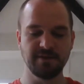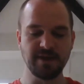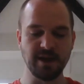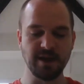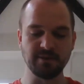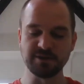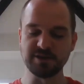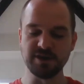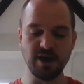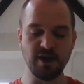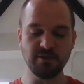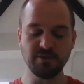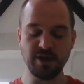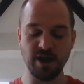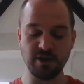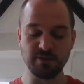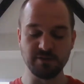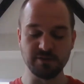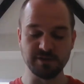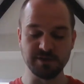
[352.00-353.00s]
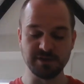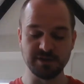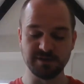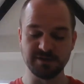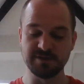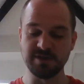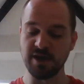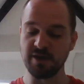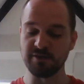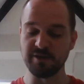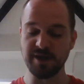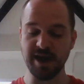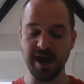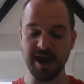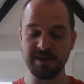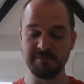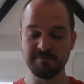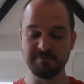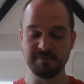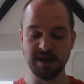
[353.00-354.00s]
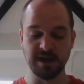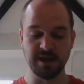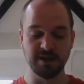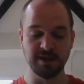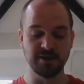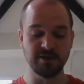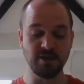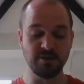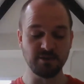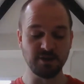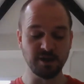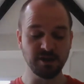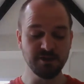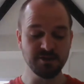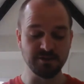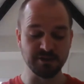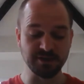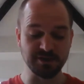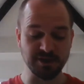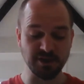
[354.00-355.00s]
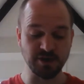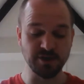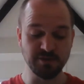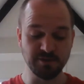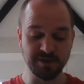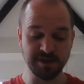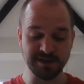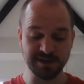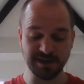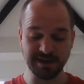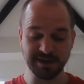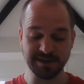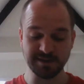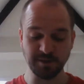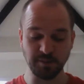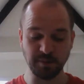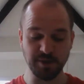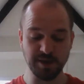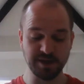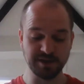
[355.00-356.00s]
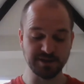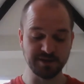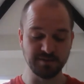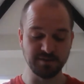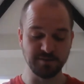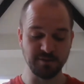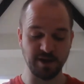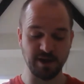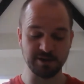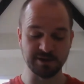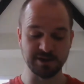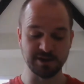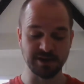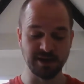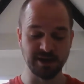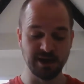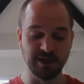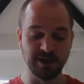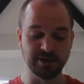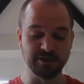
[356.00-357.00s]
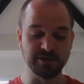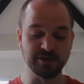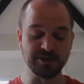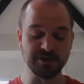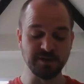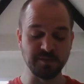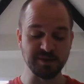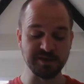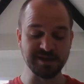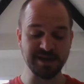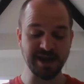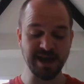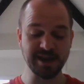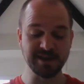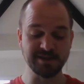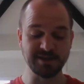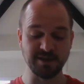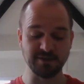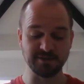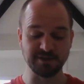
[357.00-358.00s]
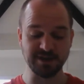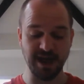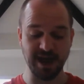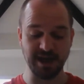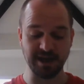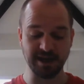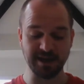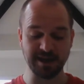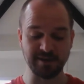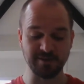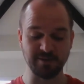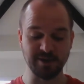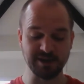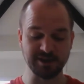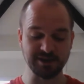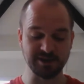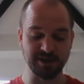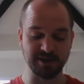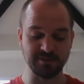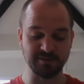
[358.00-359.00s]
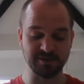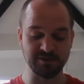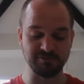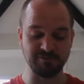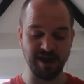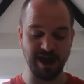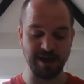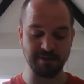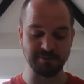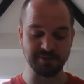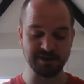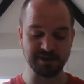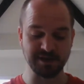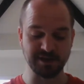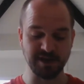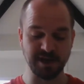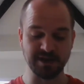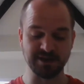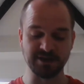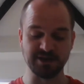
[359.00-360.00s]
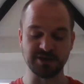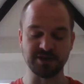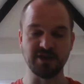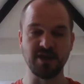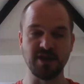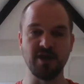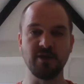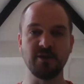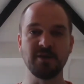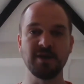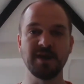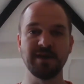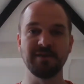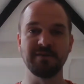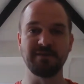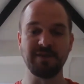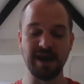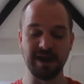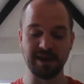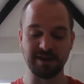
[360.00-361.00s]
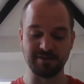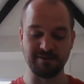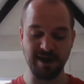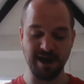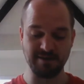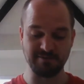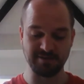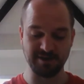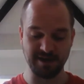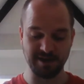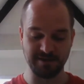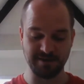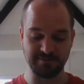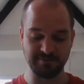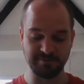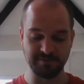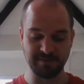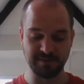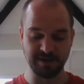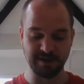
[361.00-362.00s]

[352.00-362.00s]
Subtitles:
There was no note, no name, no clue as to who this little person was, just a potato sack in which she was wrapped as snow fell around her.